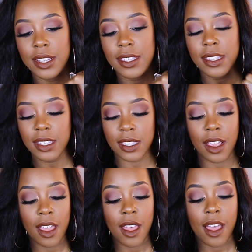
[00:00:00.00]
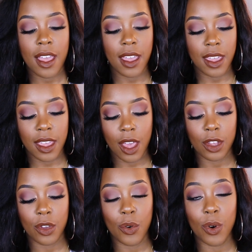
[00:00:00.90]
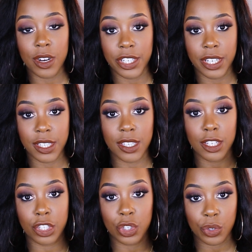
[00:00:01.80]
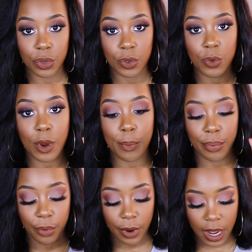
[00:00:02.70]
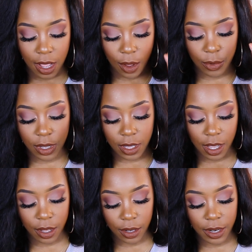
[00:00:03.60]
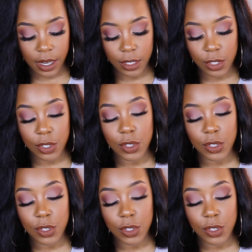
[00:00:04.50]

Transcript: This is a gorgeous true brown color. It is